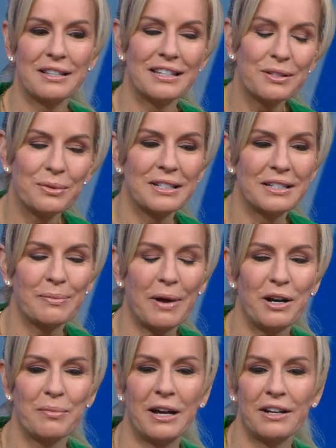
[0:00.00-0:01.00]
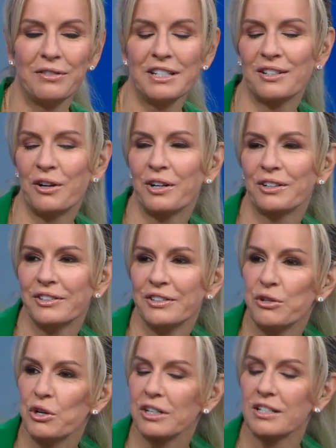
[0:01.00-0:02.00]
This was inspired by a recent article in the
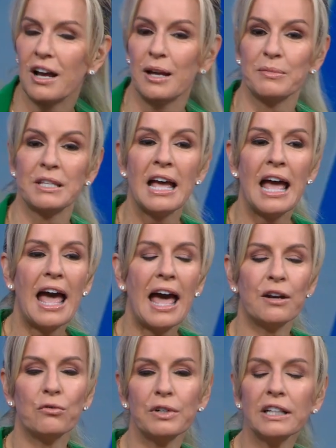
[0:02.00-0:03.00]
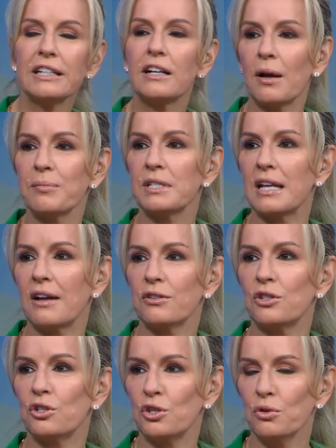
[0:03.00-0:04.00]
New York Times, and it really comes down
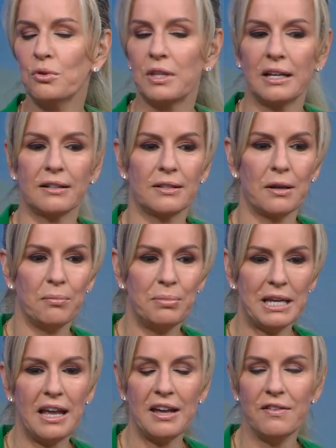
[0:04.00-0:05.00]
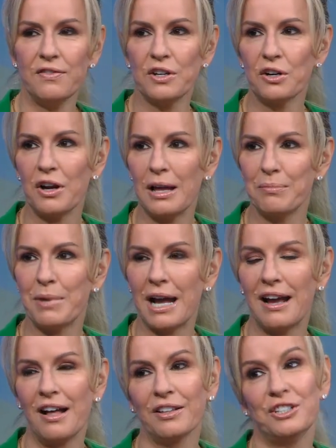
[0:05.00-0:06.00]
to two things behavior and
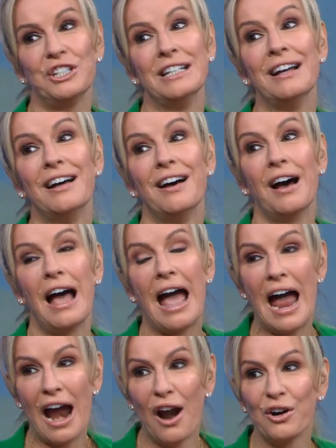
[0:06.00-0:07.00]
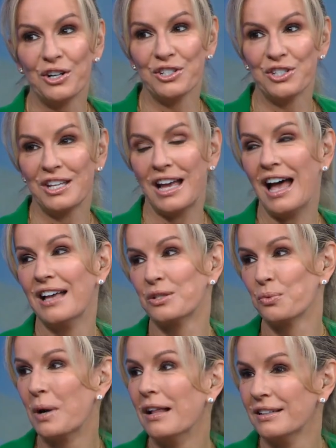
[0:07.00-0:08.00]
biology ours as
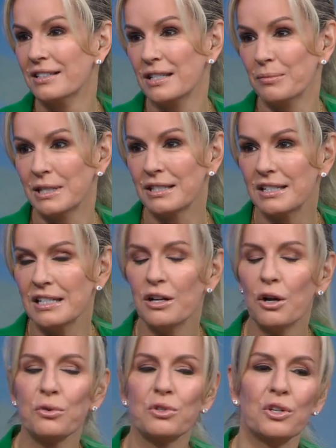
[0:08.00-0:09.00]
well as the mosquitoes.